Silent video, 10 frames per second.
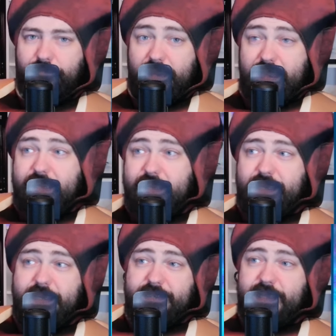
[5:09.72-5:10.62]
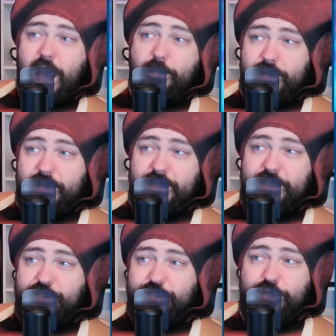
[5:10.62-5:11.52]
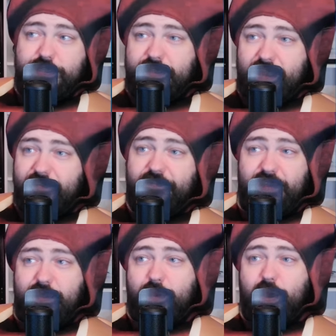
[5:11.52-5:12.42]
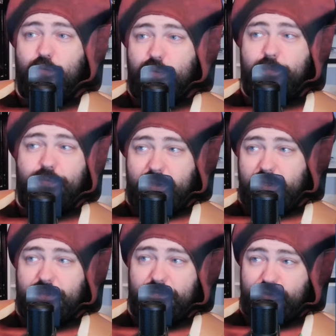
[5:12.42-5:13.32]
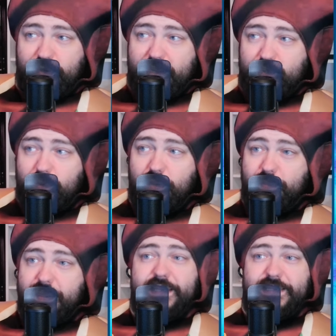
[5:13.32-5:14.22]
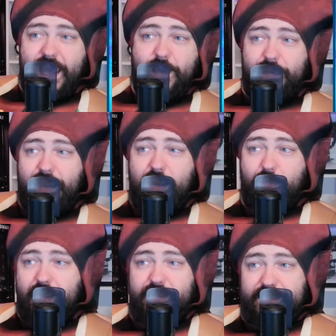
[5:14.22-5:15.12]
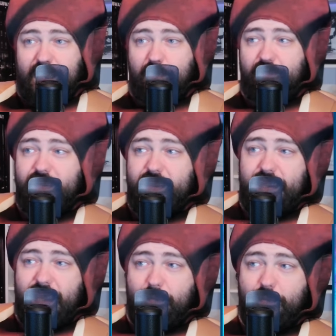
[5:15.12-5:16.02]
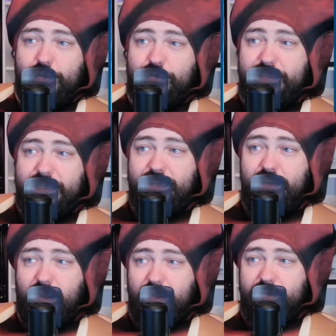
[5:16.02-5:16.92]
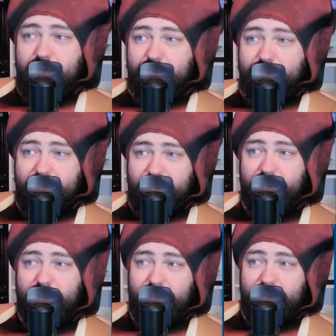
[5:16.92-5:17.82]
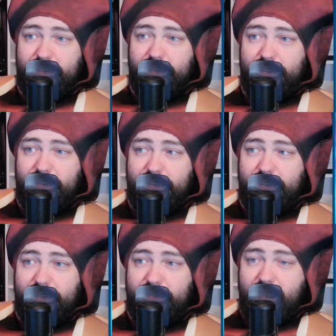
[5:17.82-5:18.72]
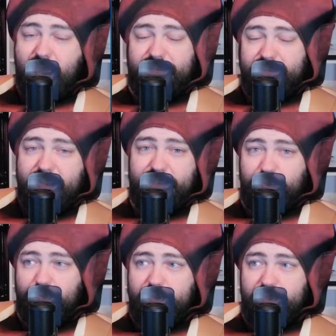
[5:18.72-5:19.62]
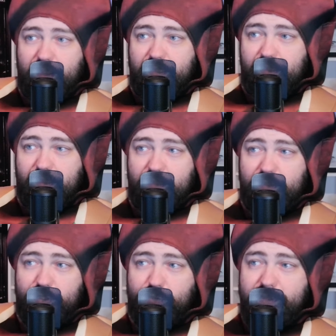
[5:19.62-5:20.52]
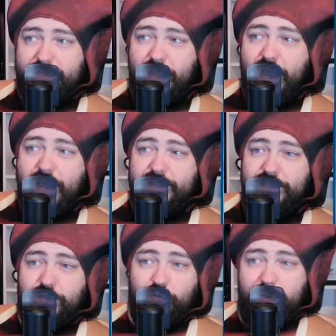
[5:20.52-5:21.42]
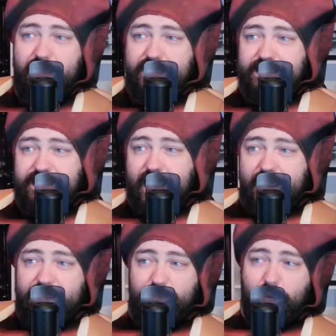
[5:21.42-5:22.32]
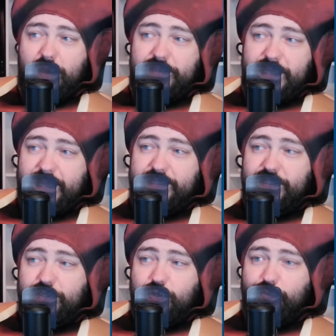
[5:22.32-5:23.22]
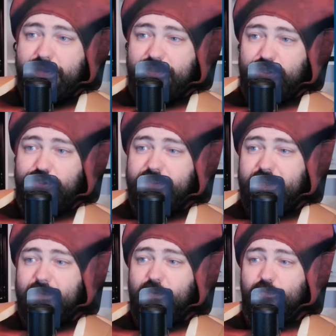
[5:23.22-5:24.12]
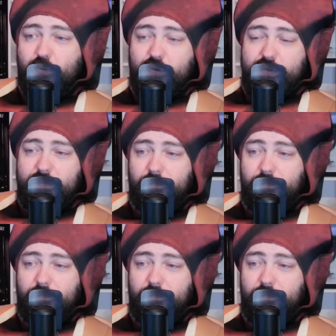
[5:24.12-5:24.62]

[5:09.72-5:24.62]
It is chemically certain that female reproductive tracts will be contaminated by some of the chemicals in condoms. Yeah, it stands to reason, I think. Teresa Hines, a Green Science Policy Institute researcher, said in the report